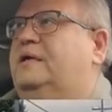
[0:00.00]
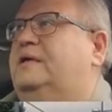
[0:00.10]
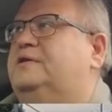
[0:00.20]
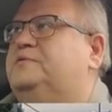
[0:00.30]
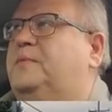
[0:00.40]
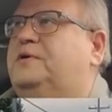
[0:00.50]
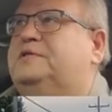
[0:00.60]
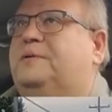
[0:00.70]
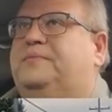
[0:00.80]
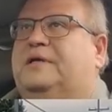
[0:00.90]
you know, smoke
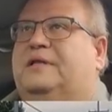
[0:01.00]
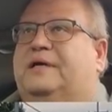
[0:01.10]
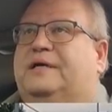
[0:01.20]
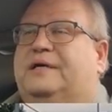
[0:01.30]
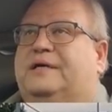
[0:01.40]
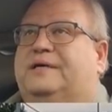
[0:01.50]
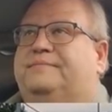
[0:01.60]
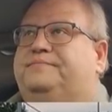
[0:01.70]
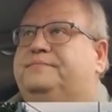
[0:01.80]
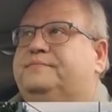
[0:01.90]
something like
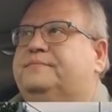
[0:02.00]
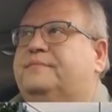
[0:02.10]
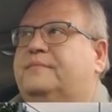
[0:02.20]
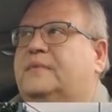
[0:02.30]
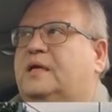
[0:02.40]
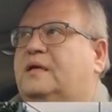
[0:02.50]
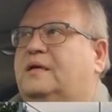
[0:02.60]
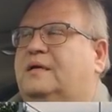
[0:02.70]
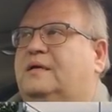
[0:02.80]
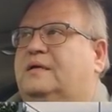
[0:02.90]

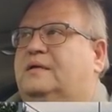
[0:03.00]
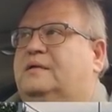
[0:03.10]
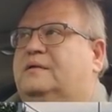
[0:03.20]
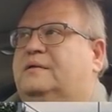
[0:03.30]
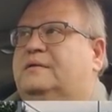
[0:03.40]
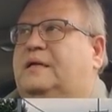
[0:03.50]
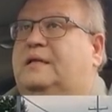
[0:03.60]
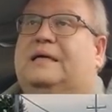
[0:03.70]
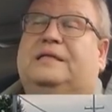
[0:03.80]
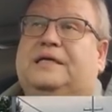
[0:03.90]
a
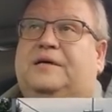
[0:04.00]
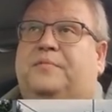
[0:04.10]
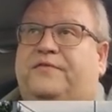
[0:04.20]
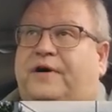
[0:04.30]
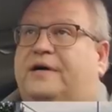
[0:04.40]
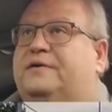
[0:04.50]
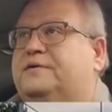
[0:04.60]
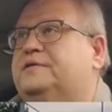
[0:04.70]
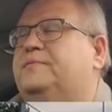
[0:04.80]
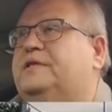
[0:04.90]
Liga Privada
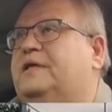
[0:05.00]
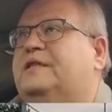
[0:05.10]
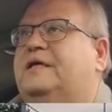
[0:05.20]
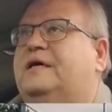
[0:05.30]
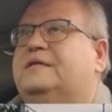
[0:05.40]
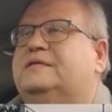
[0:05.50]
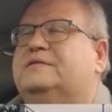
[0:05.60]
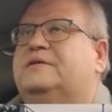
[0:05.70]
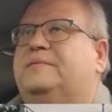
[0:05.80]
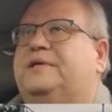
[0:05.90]
or something like that.
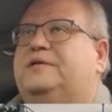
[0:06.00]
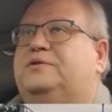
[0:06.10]
It's going to be